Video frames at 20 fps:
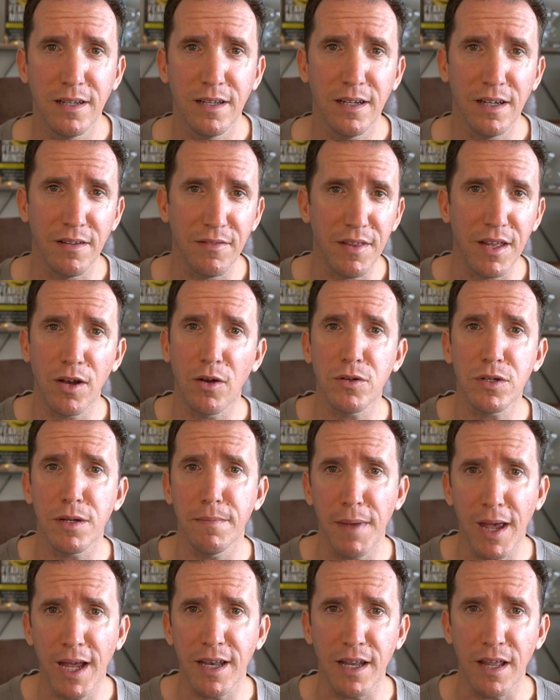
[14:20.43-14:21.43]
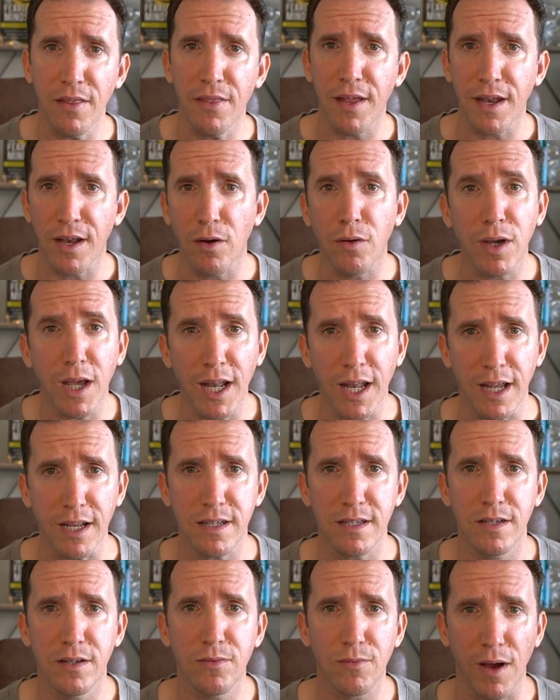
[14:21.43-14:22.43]
If they don't demand it, they don't get
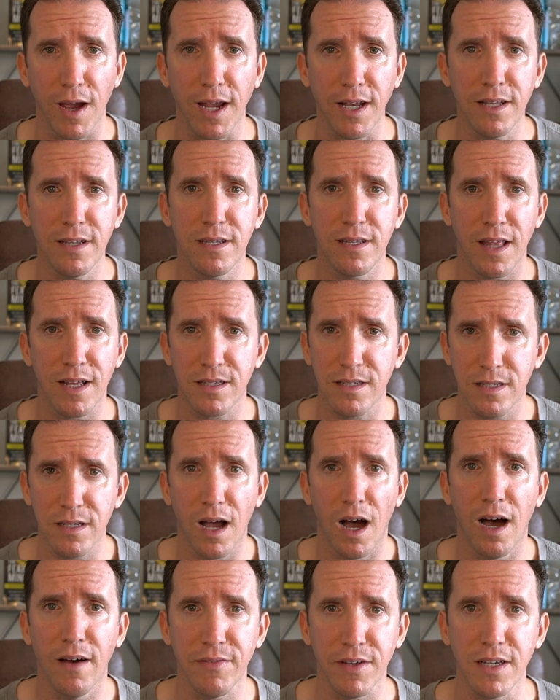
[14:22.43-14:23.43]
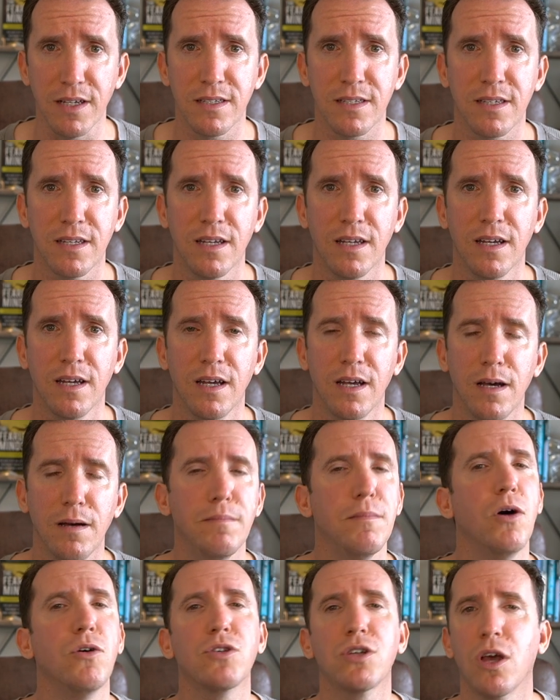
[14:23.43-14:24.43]
it, right? That's obvious.
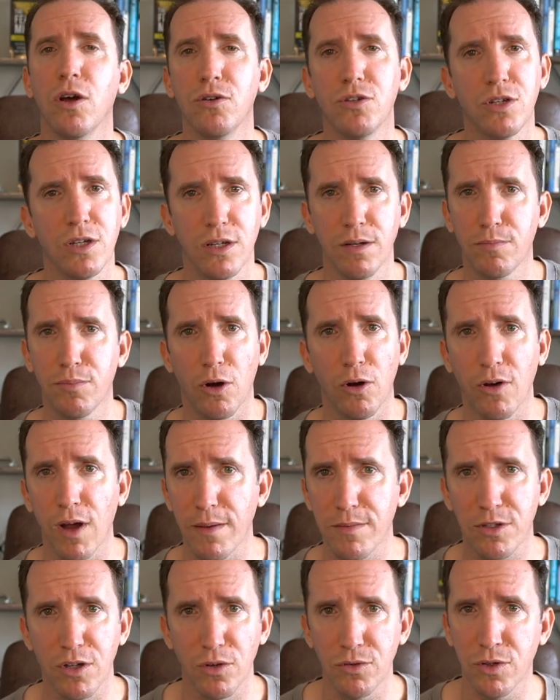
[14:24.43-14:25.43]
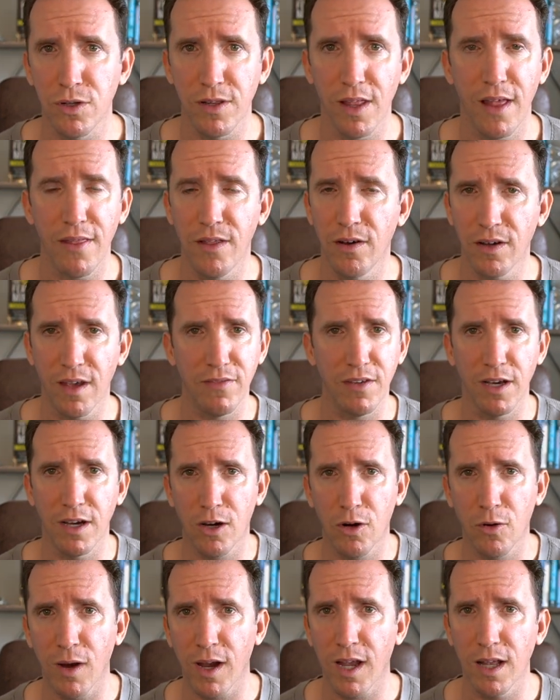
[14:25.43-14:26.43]
Most coaching programs don't do that. They'll give you a
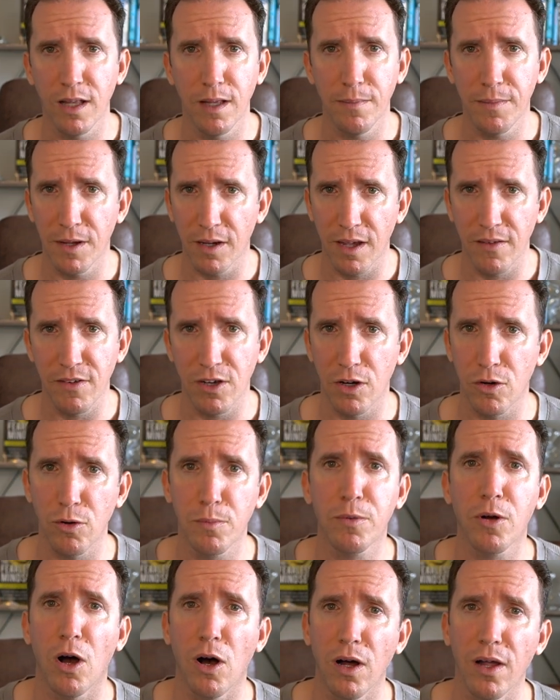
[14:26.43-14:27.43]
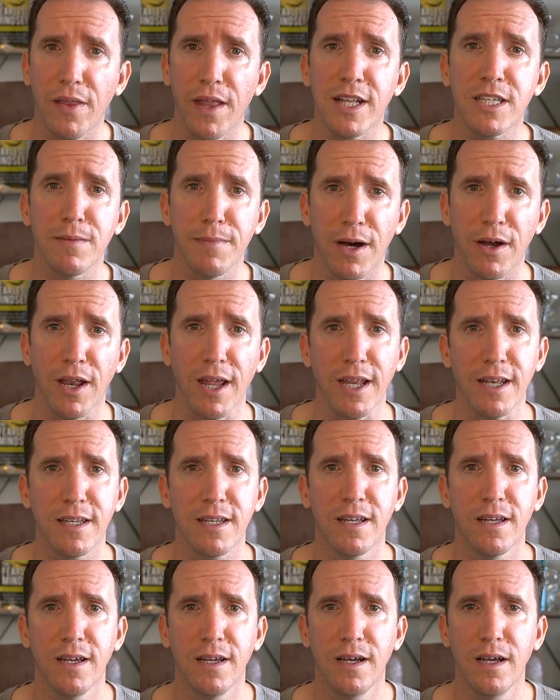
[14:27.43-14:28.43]
curriculum, they'll give you a group call, and that's about it.
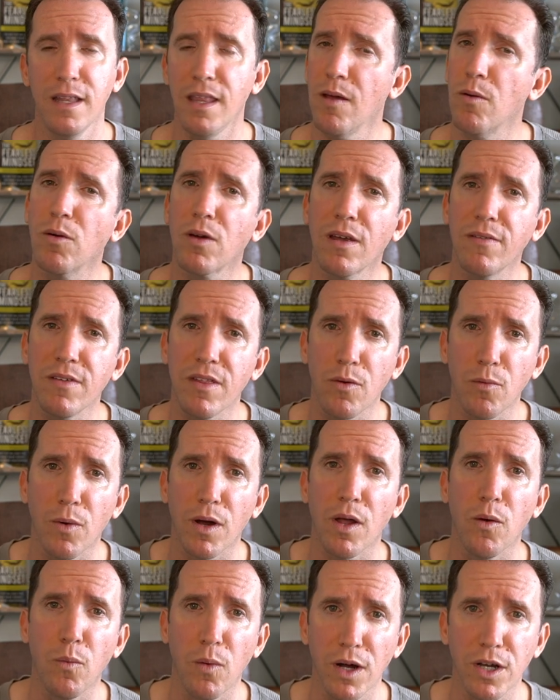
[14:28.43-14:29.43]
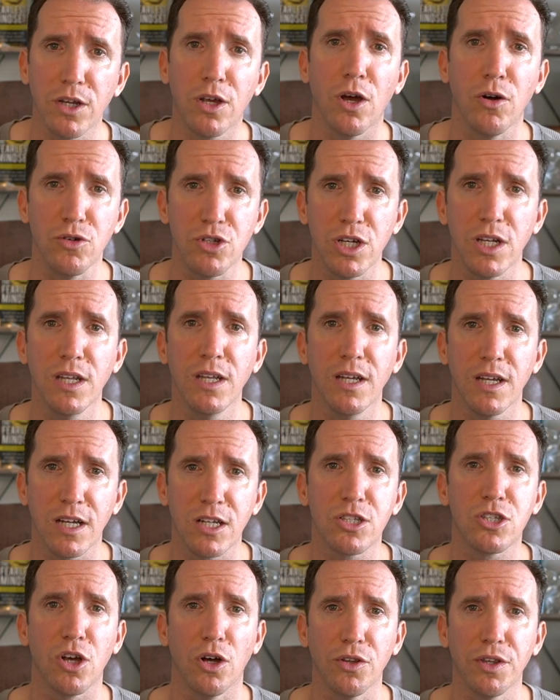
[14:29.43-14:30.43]
They won't give you the one-on-one coaching and
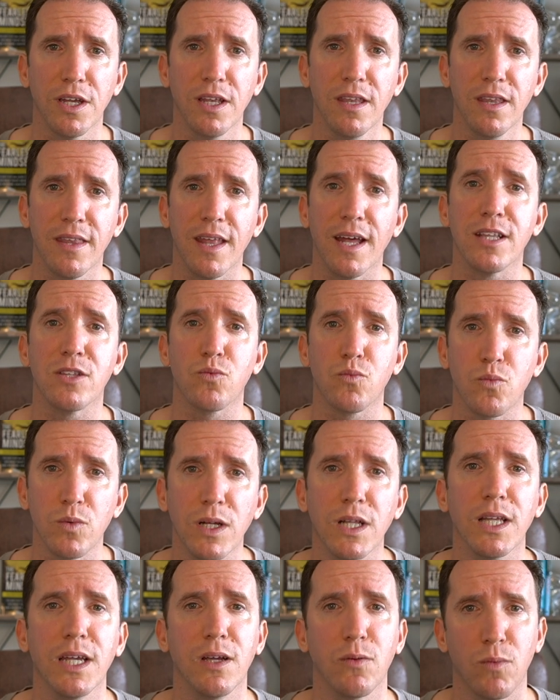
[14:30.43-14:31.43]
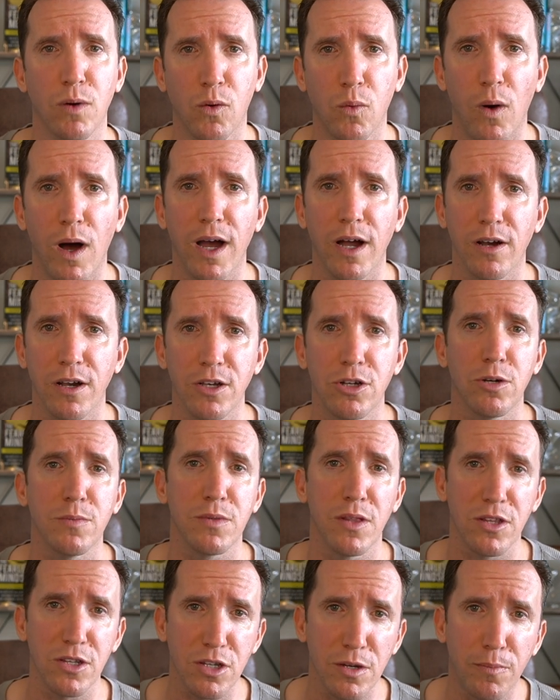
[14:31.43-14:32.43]
consulting that's really required in terms
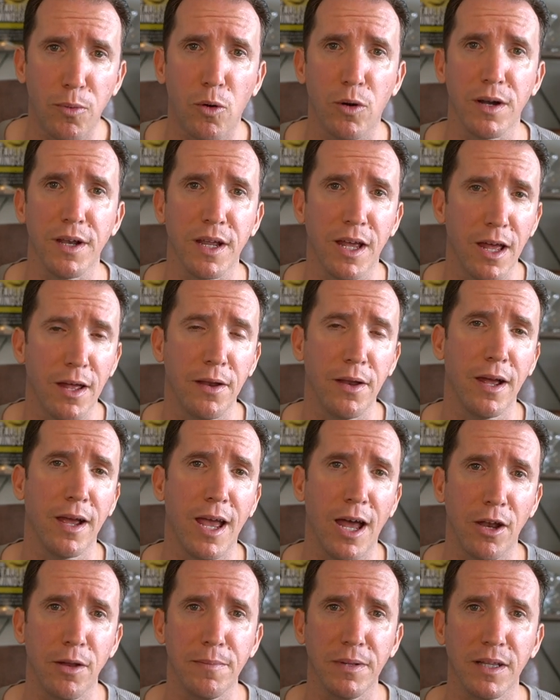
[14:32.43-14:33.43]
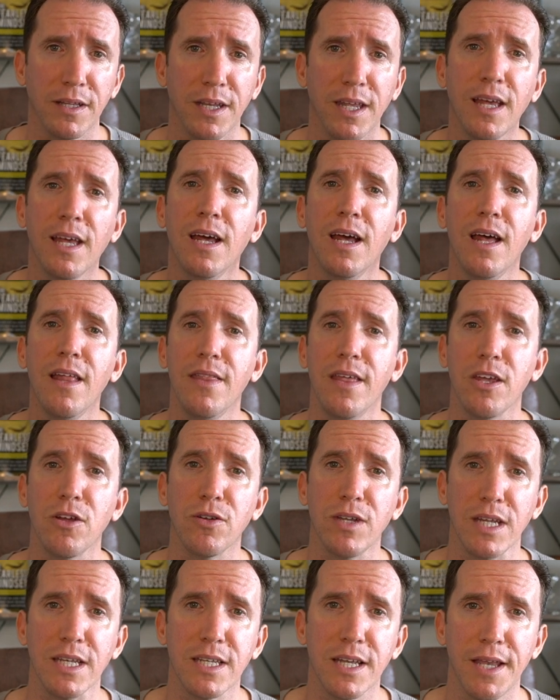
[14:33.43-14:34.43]
of the support and accountability that you
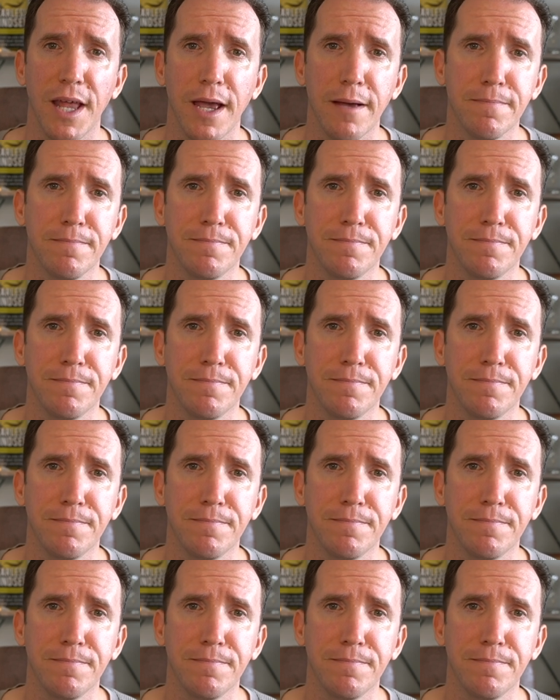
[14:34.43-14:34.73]
need today.